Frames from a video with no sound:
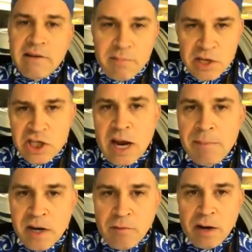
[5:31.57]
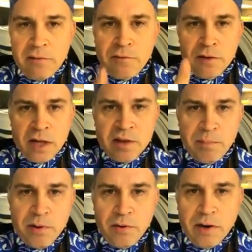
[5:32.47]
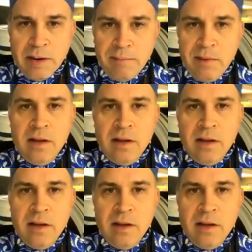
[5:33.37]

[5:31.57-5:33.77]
would be shopping around for another program.